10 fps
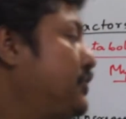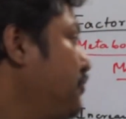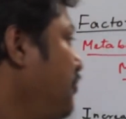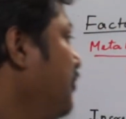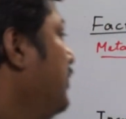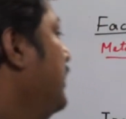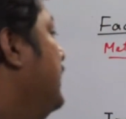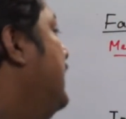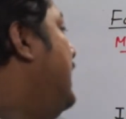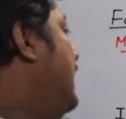to
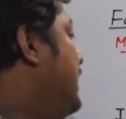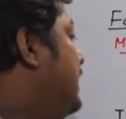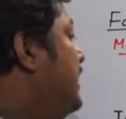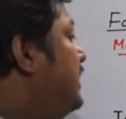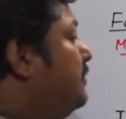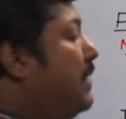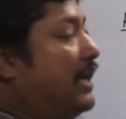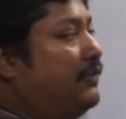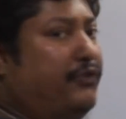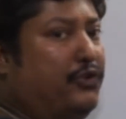the increased
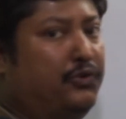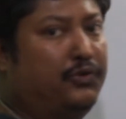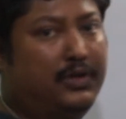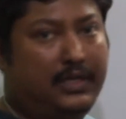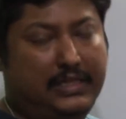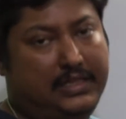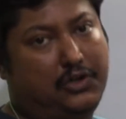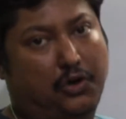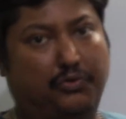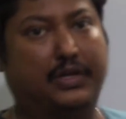blood flow in the
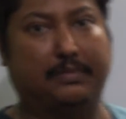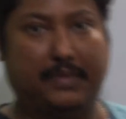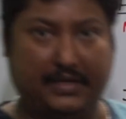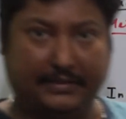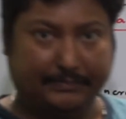coronary vein.